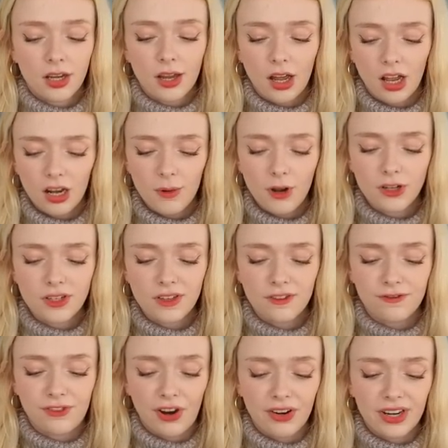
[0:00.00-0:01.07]
Colourmart is
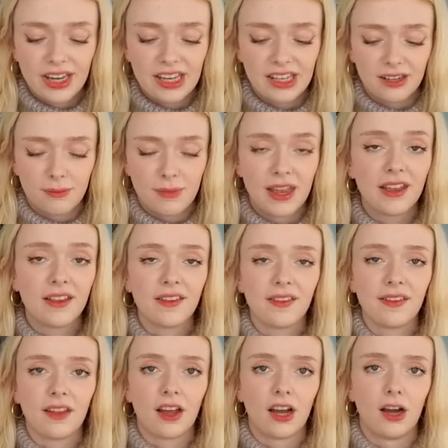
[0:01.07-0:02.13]
very hit and
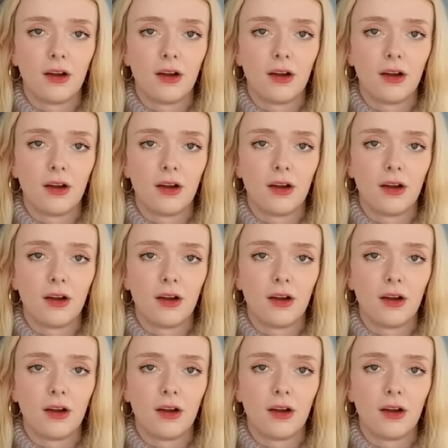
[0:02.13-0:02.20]
miss.